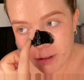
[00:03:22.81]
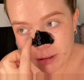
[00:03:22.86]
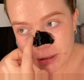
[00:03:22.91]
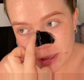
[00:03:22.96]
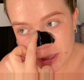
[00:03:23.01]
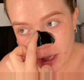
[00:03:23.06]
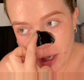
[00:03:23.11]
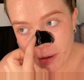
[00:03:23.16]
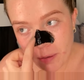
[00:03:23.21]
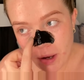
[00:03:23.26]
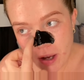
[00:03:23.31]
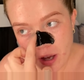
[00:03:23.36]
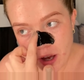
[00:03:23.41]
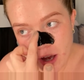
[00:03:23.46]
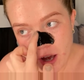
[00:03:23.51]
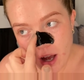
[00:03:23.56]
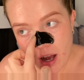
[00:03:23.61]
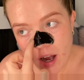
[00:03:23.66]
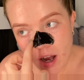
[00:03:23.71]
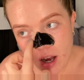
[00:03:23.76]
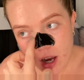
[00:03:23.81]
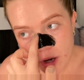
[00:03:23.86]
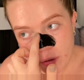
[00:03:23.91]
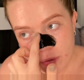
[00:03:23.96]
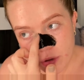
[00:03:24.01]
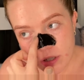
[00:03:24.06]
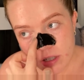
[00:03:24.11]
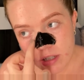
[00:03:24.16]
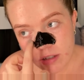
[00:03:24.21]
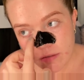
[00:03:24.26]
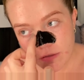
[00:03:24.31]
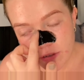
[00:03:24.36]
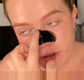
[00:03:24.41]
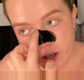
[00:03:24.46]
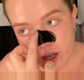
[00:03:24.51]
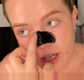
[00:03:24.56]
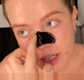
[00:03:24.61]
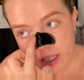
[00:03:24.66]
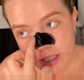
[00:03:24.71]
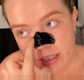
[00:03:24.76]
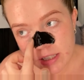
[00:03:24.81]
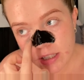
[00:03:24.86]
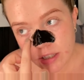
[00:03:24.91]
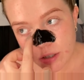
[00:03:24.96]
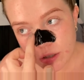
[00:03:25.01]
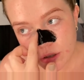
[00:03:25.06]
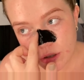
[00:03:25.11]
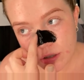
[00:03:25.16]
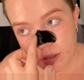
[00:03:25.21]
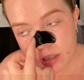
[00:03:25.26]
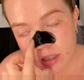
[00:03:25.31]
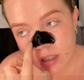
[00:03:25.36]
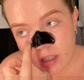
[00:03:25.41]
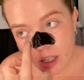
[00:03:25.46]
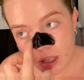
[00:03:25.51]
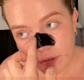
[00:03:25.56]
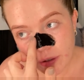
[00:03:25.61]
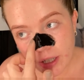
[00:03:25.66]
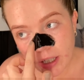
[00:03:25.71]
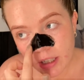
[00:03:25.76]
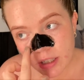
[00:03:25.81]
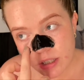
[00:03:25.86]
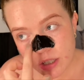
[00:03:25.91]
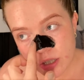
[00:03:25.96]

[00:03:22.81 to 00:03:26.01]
So I would advise not going